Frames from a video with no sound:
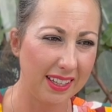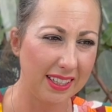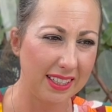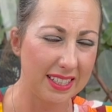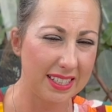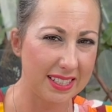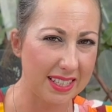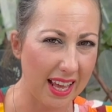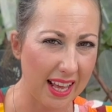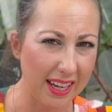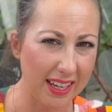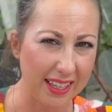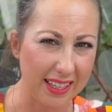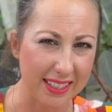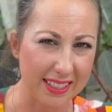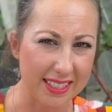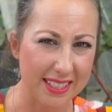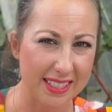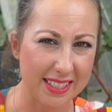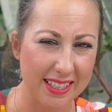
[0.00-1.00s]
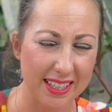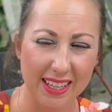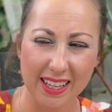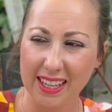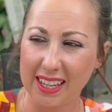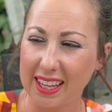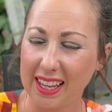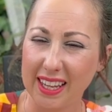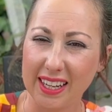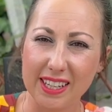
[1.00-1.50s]
salads
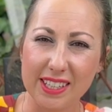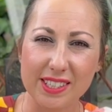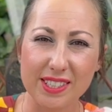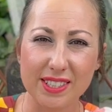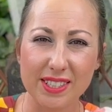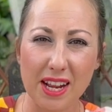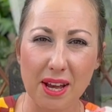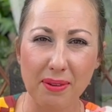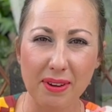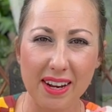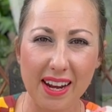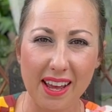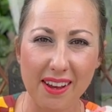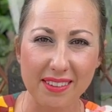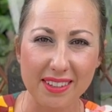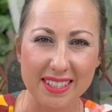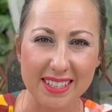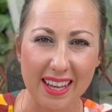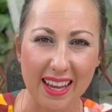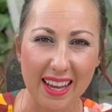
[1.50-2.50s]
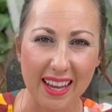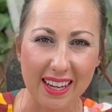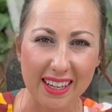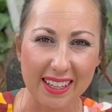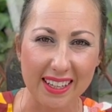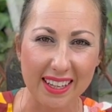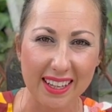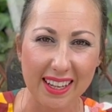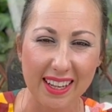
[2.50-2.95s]
and it's snowing outside.